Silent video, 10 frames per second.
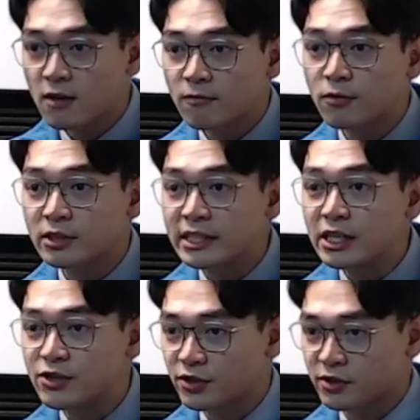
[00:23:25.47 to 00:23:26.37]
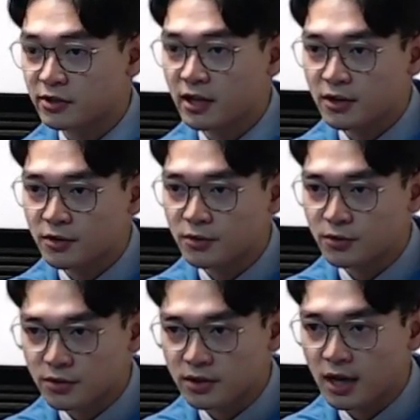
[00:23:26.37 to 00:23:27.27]
for teachers
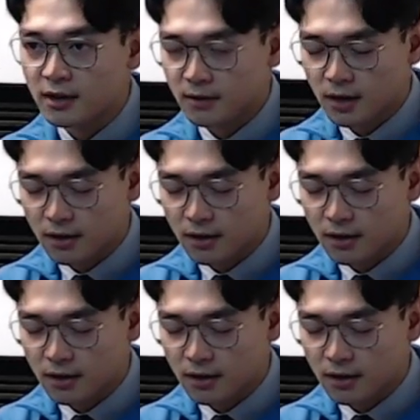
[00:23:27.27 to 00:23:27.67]
to start